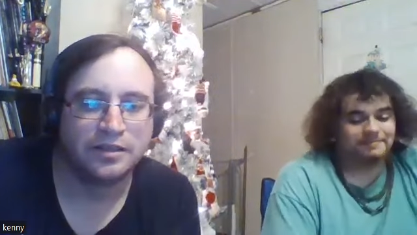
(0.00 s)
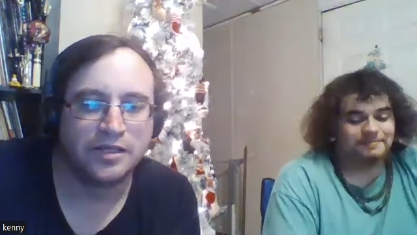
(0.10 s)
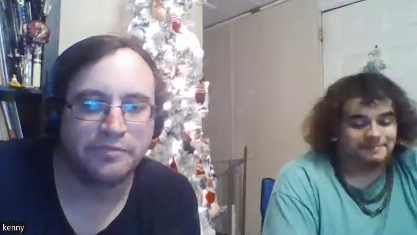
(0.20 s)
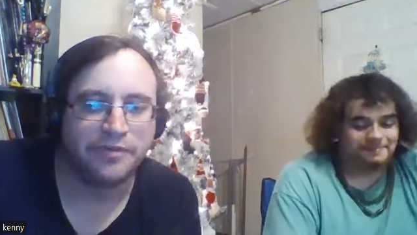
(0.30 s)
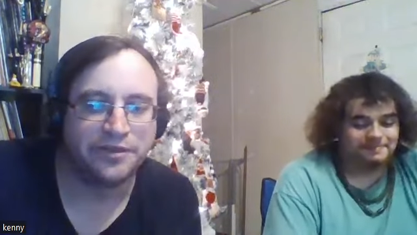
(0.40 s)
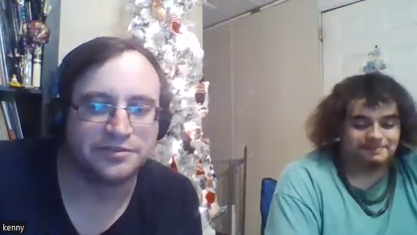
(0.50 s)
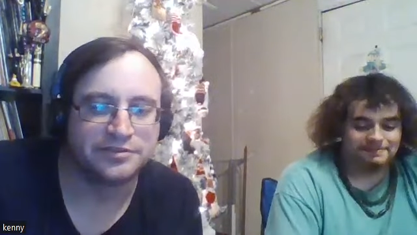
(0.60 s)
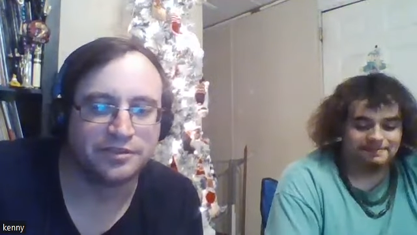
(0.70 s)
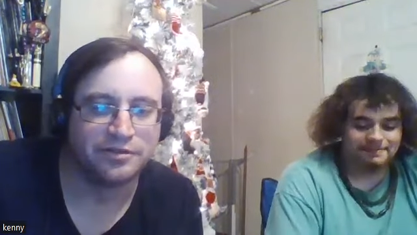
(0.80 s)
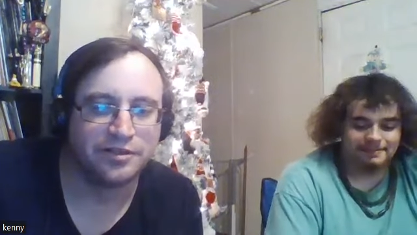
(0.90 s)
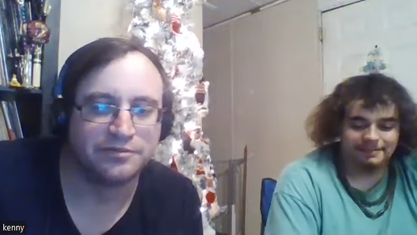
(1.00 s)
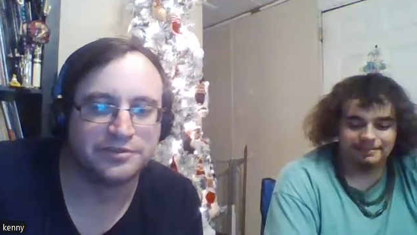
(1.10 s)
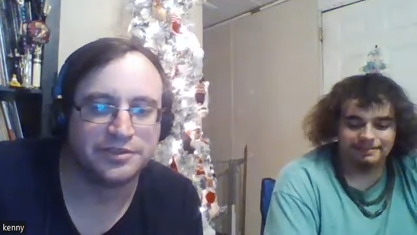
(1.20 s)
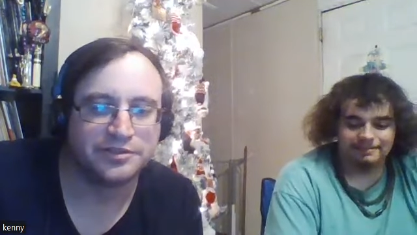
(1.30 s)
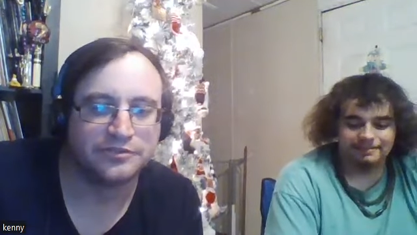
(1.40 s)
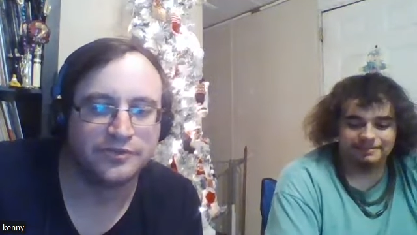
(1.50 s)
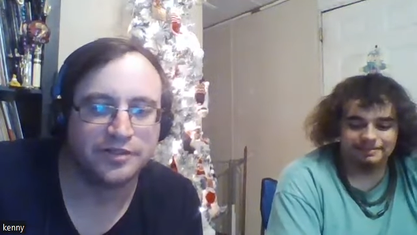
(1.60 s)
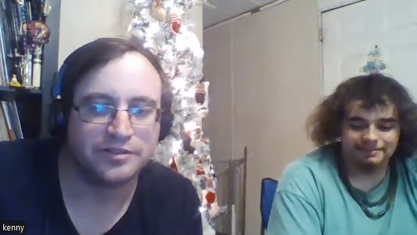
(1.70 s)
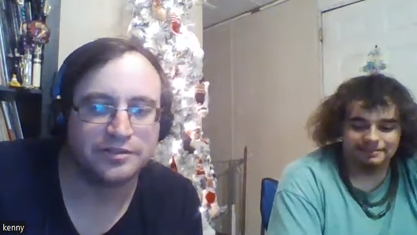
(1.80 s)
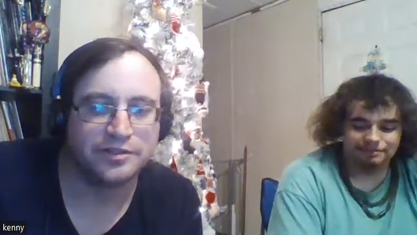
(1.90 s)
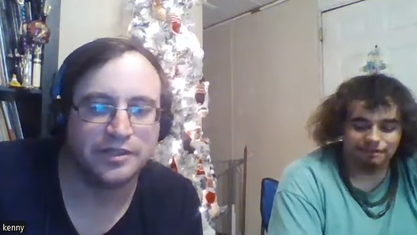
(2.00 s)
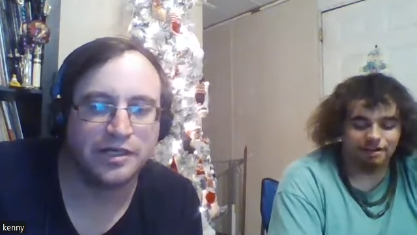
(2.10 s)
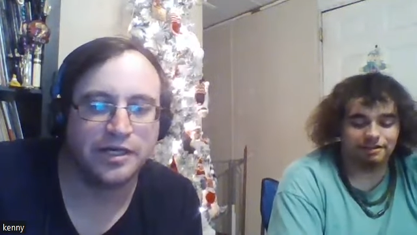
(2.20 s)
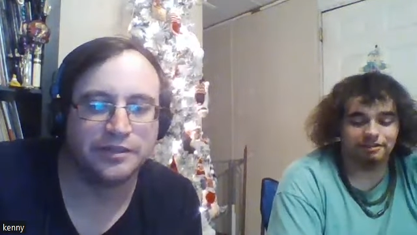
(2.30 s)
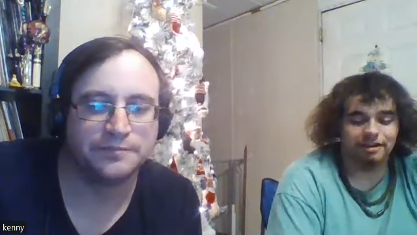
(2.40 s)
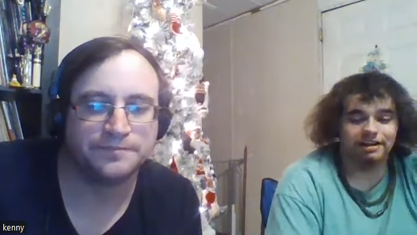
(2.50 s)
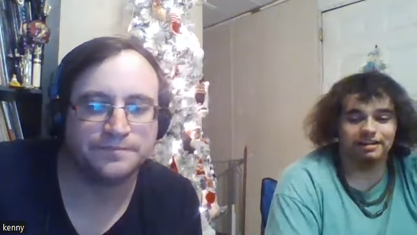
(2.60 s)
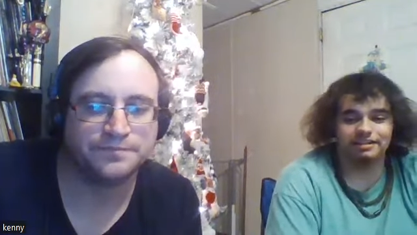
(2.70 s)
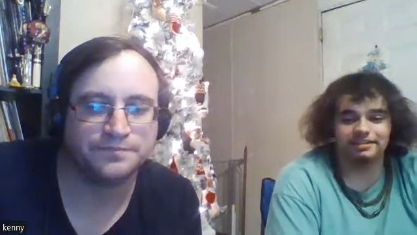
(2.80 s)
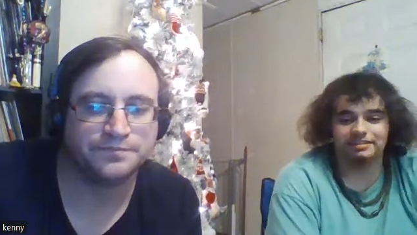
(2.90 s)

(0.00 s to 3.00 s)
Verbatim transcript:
Speaker 1: That bass solo was sick as fuck. All right. All right.